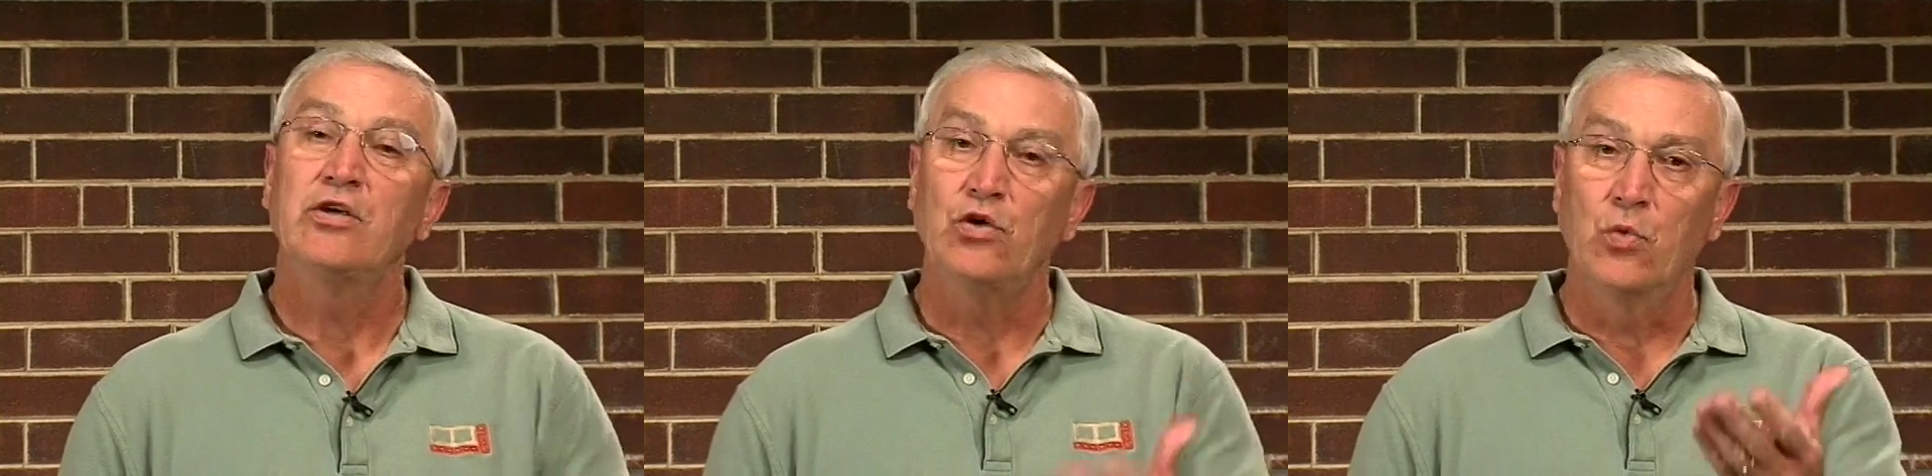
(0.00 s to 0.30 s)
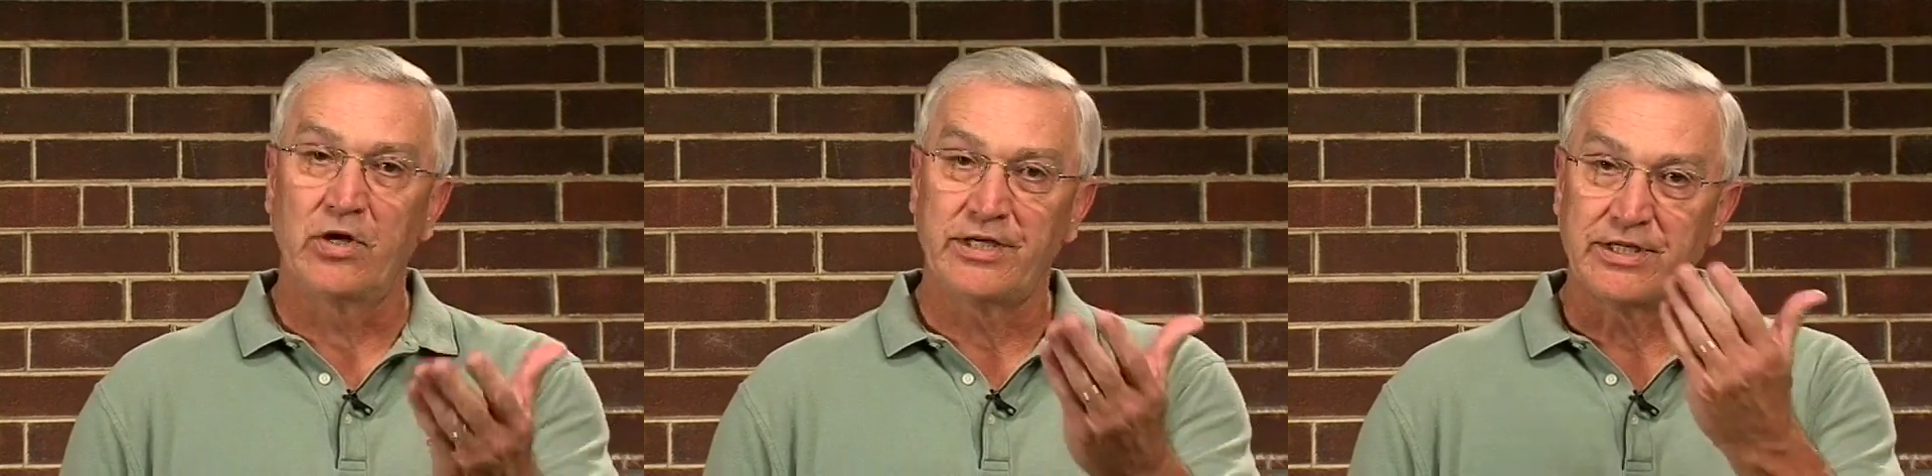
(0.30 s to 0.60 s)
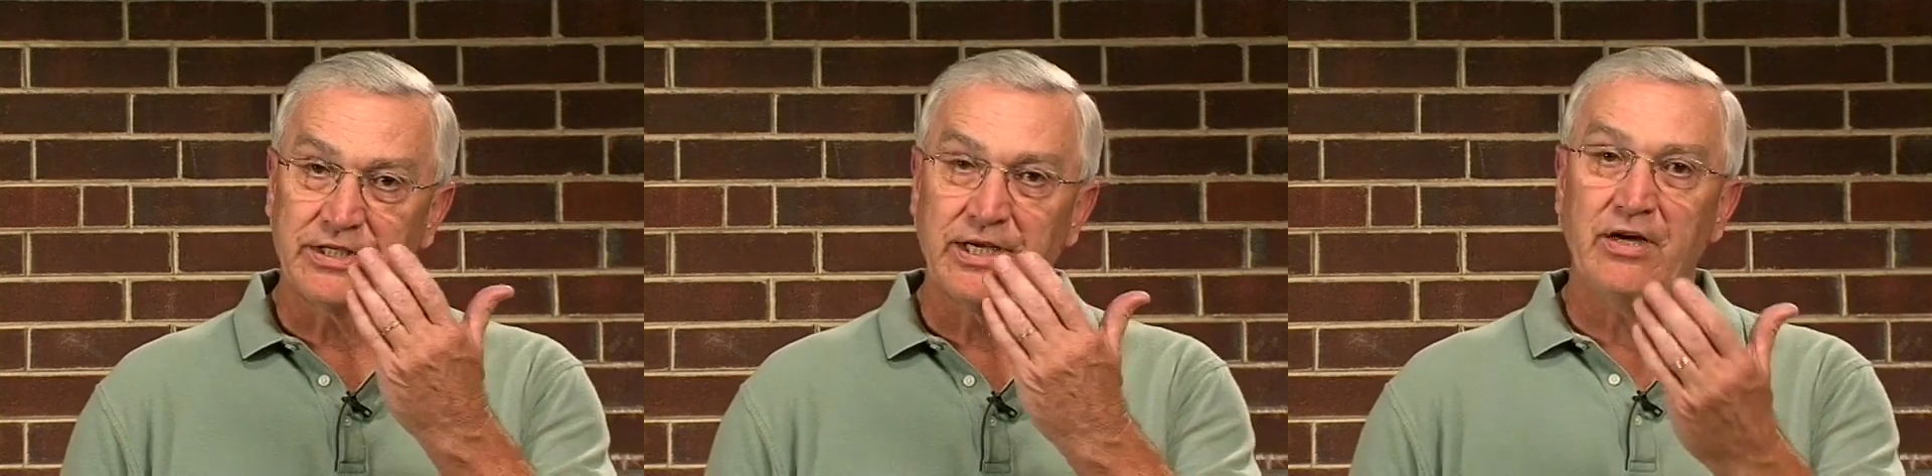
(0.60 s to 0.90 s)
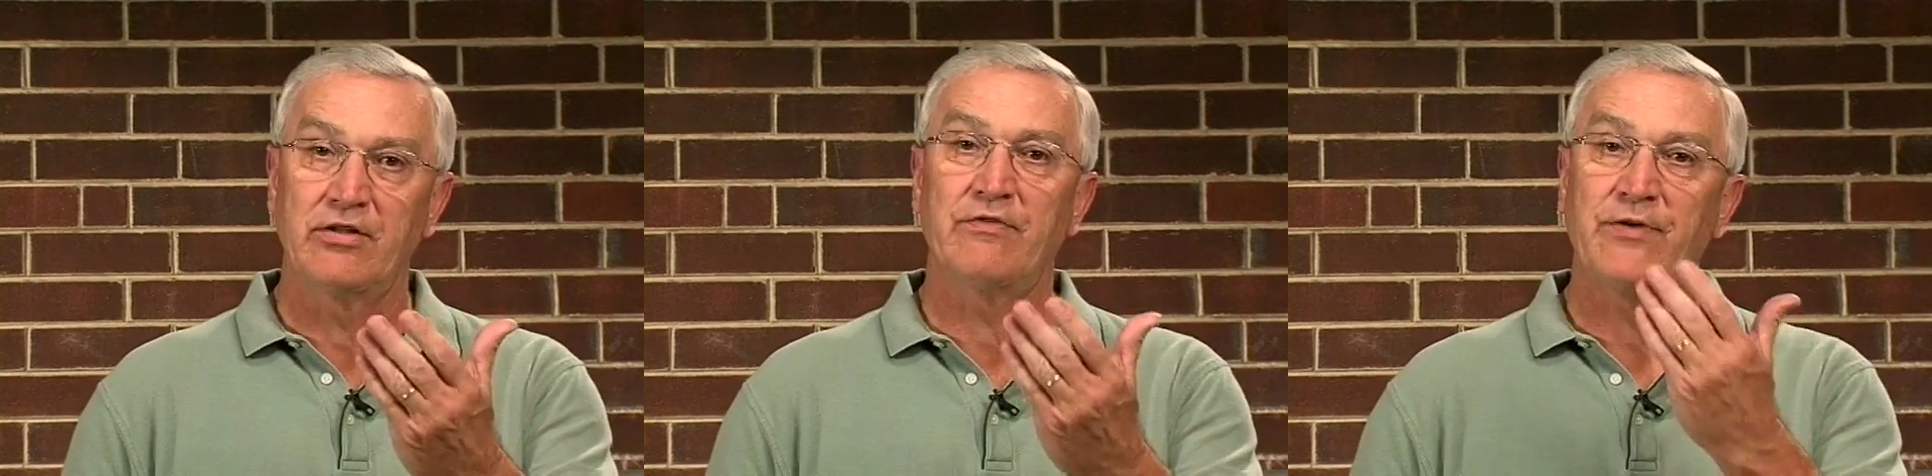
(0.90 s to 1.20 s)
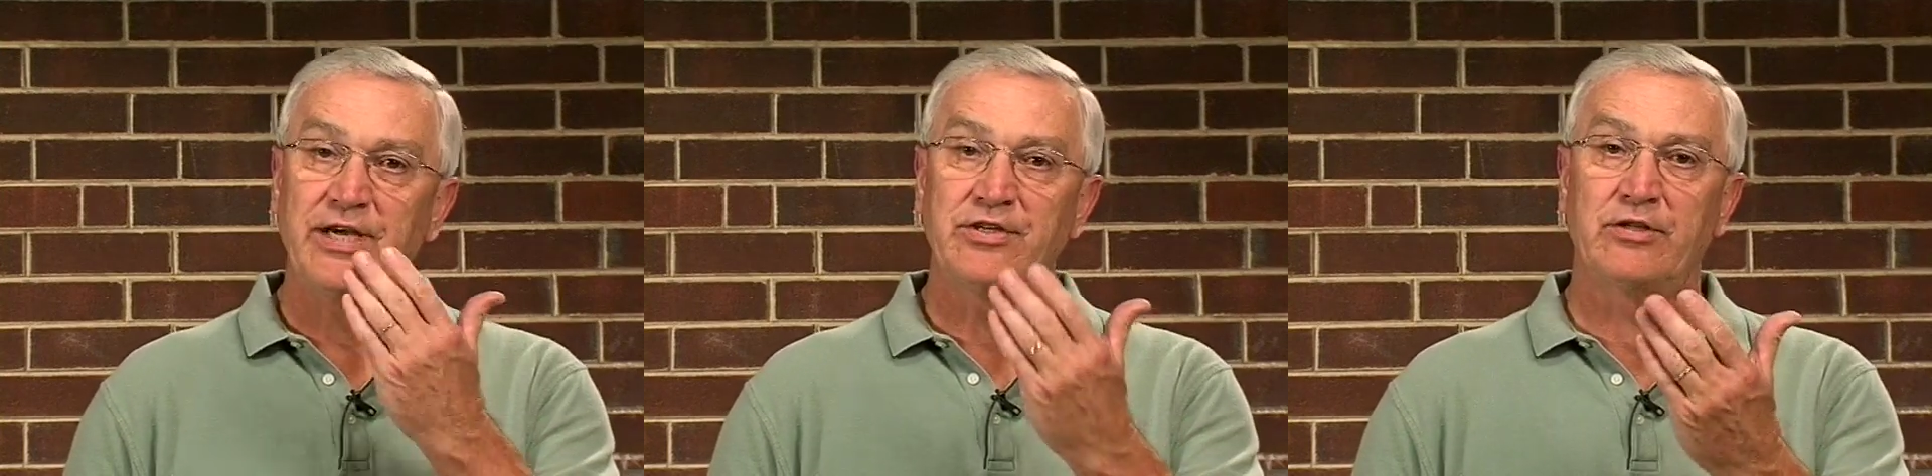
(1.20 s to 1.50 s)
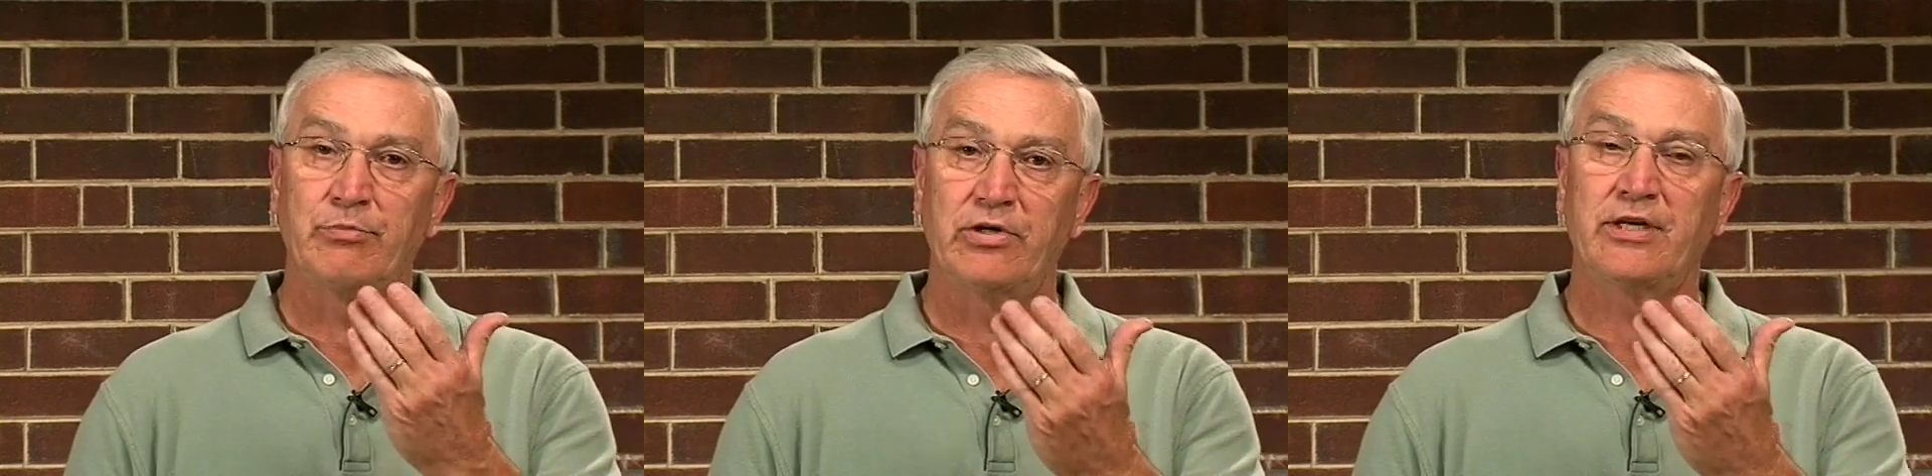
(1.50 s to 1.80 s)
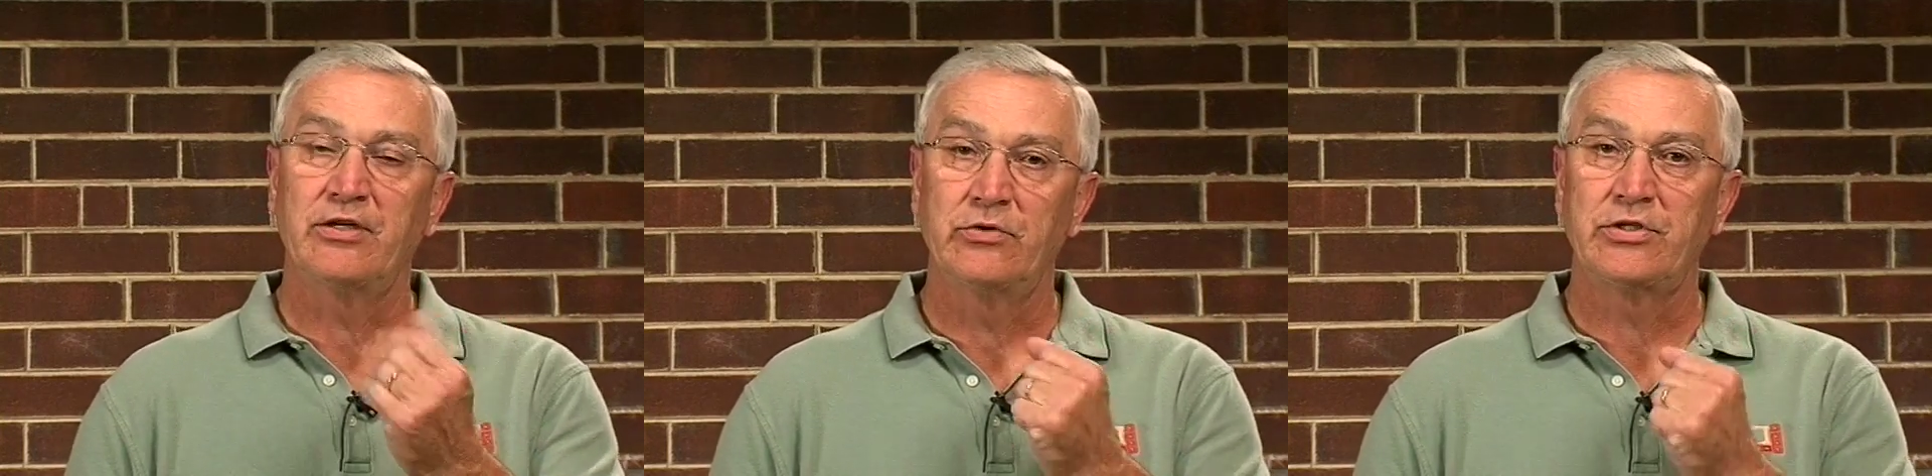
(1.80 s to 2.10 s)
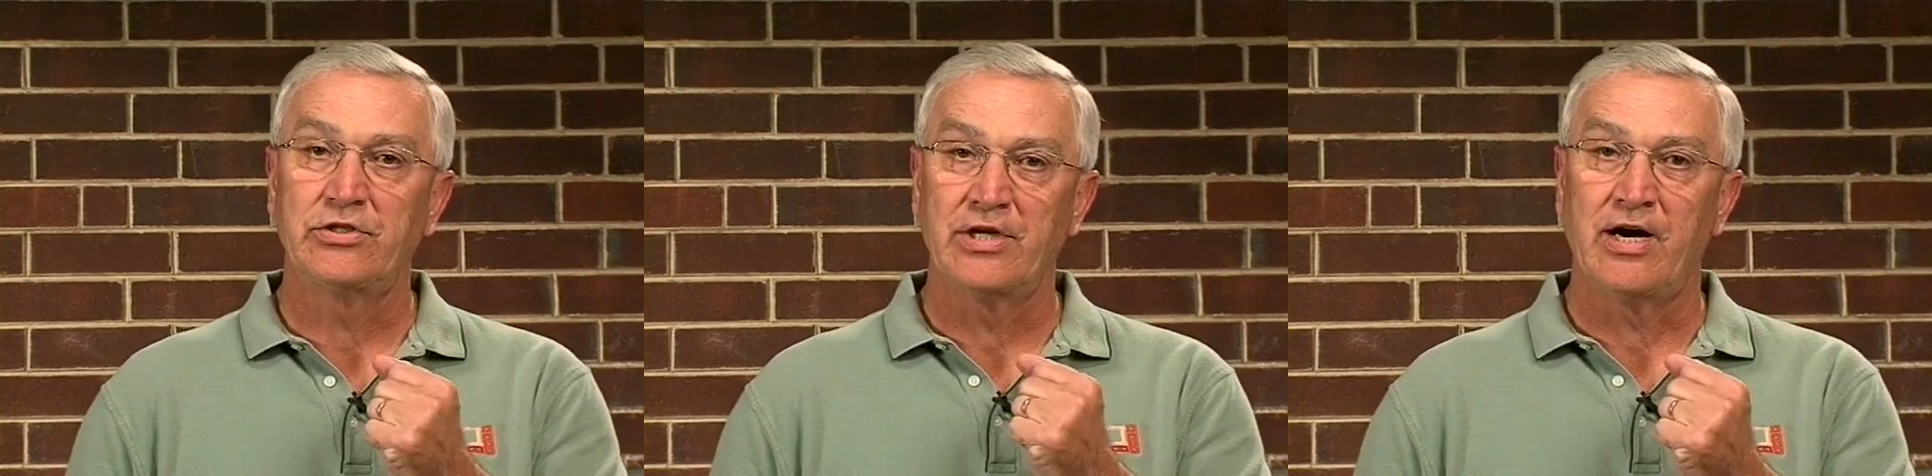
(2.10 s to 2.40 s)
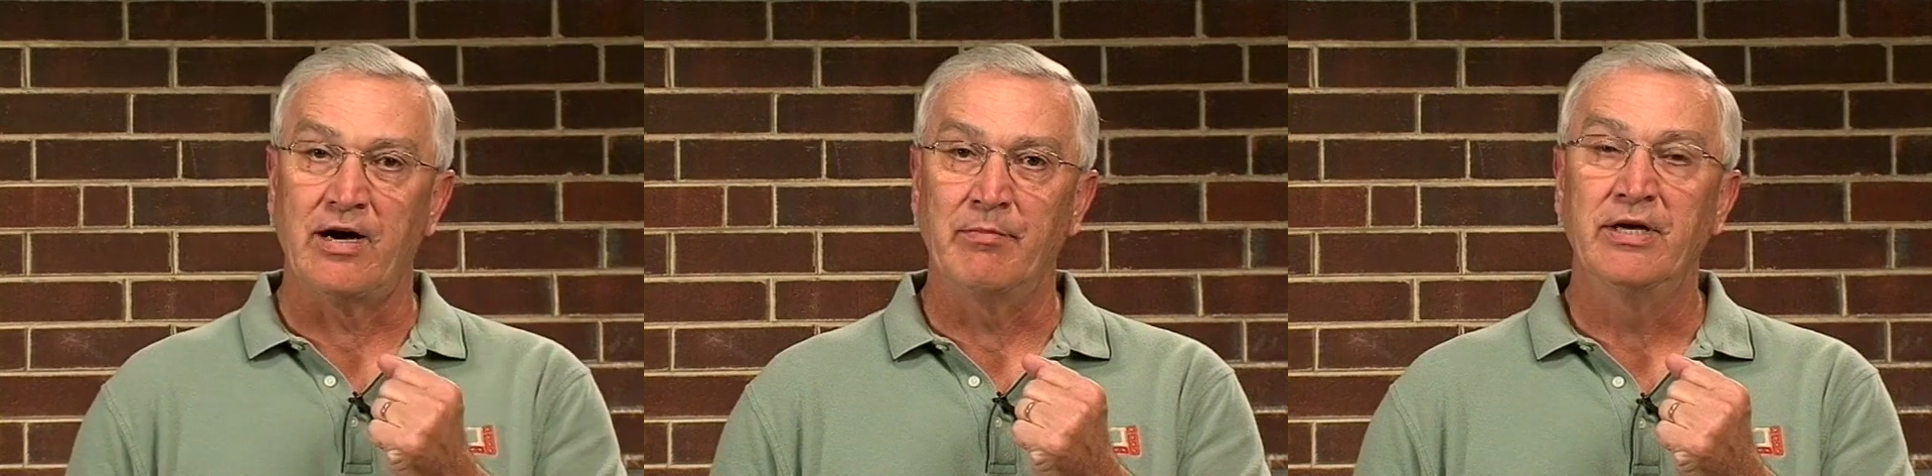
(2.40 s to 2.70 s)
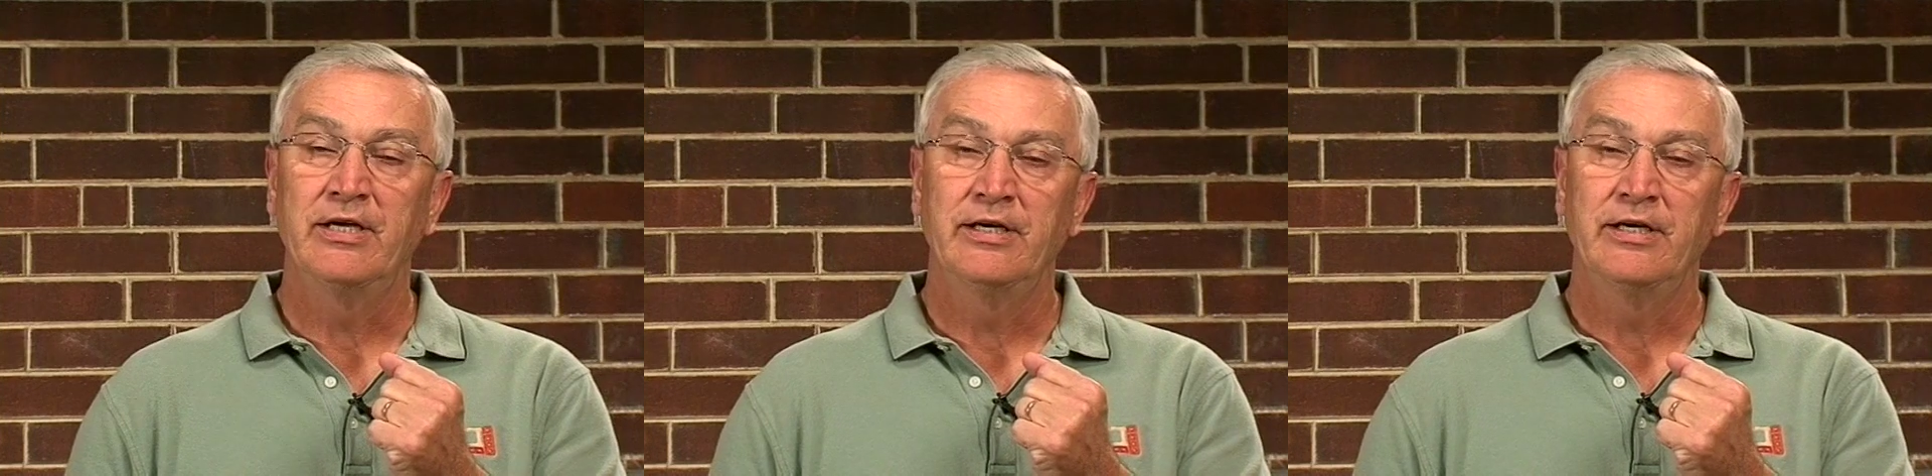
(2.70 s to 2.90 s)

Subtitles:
You want it to stay on the face of the brick and do its job.